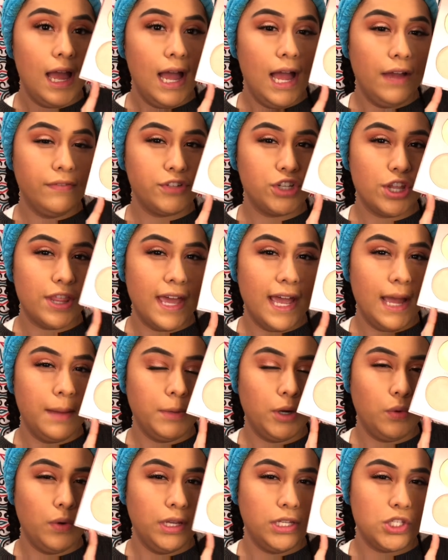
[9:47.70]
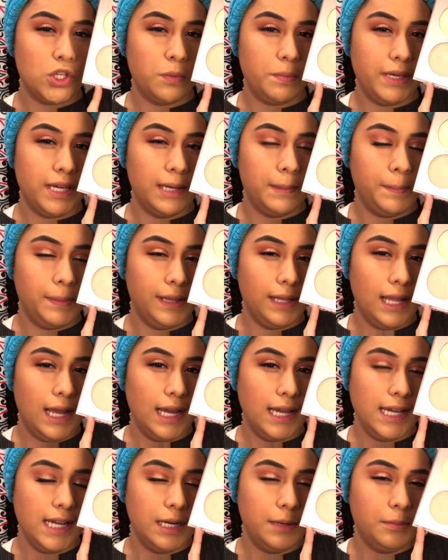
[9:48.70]
After that, I'm going to be
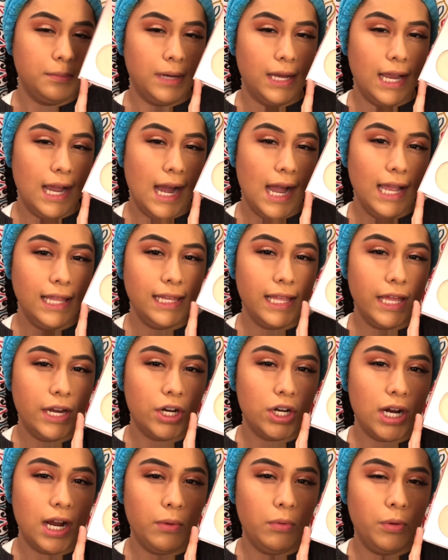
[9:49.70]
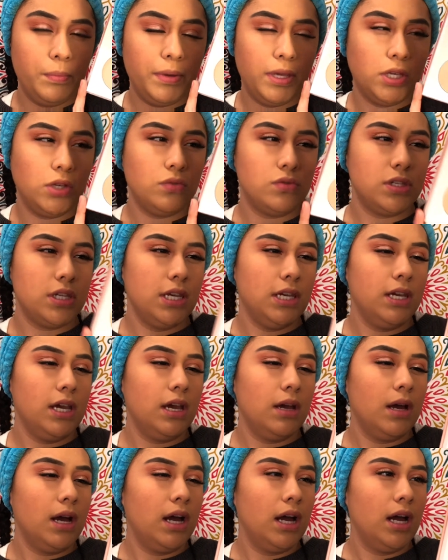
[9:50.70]
applying my highlighter. I will be using
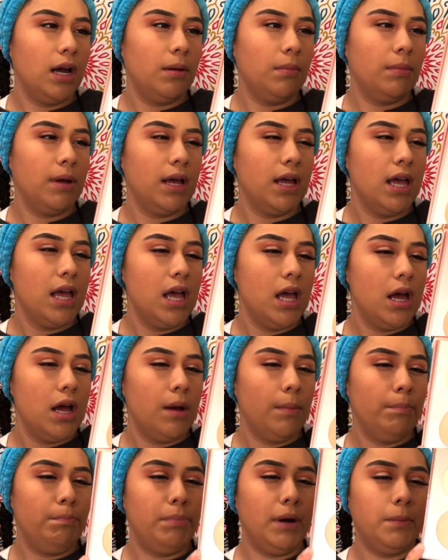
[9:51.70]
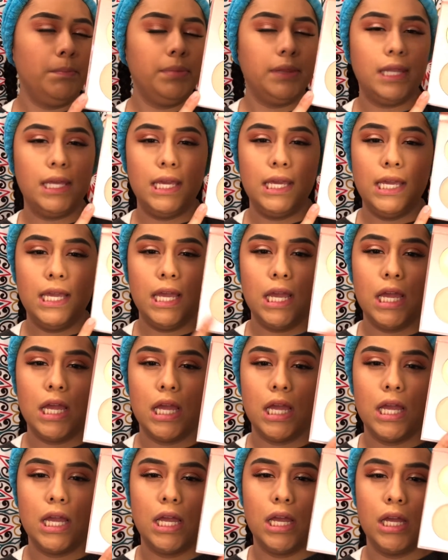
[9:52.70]
Bubbly,
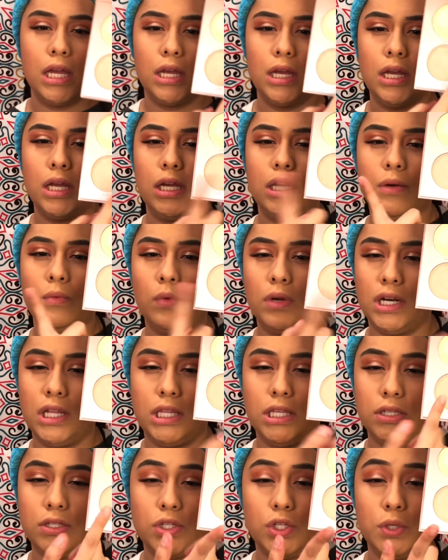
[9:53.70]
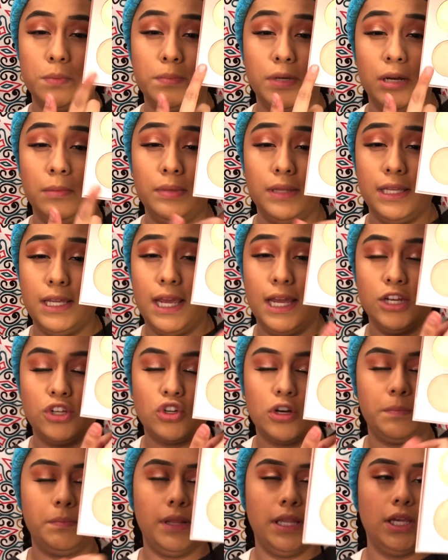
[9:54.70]
one of these two, Bubbly and
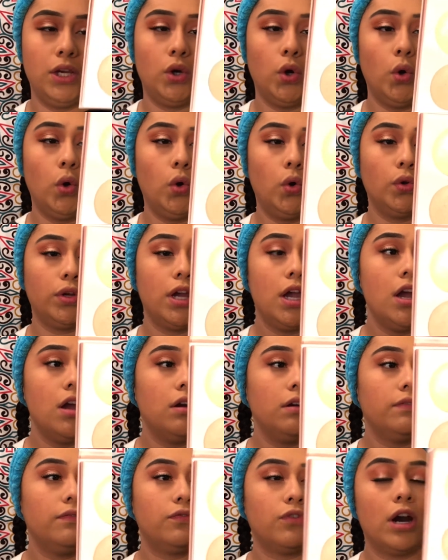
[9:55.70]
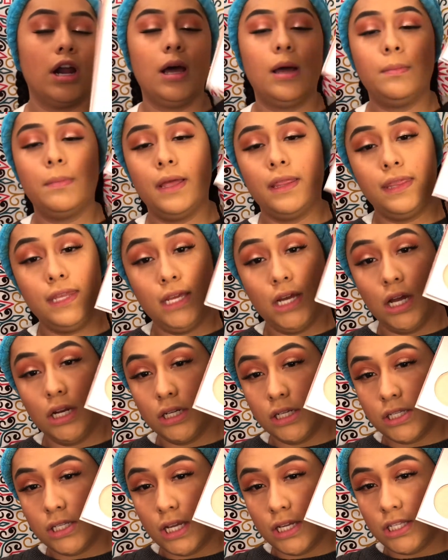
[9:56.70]
Drippling Gold from the
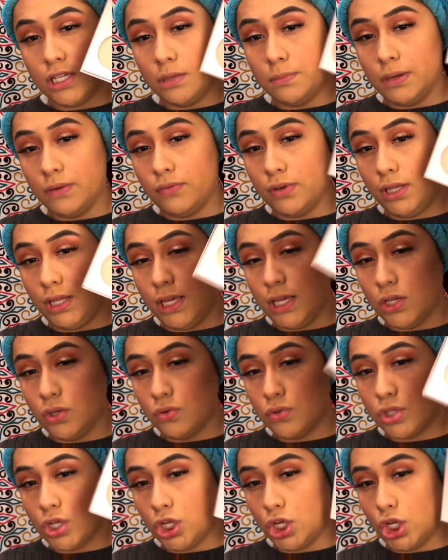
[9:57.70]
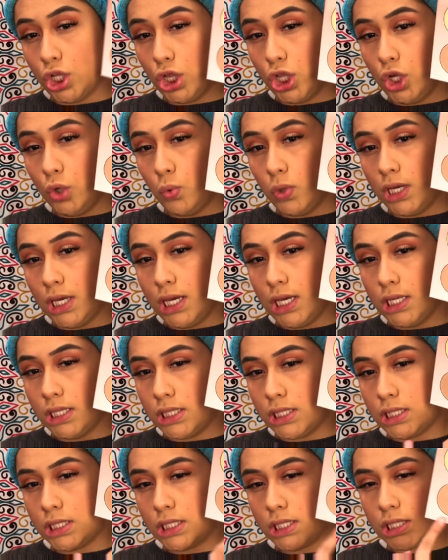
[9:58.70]
Anastasia Beverly Hills Glow
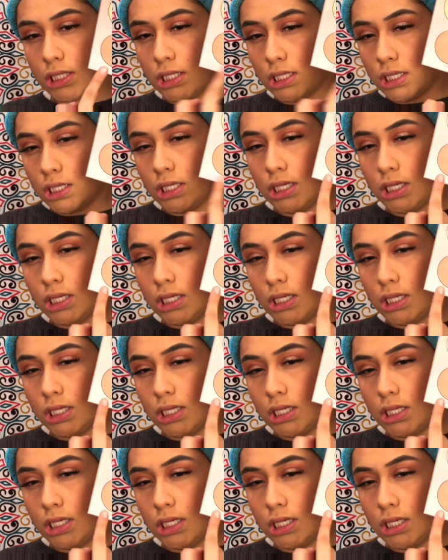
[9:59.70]
Kits.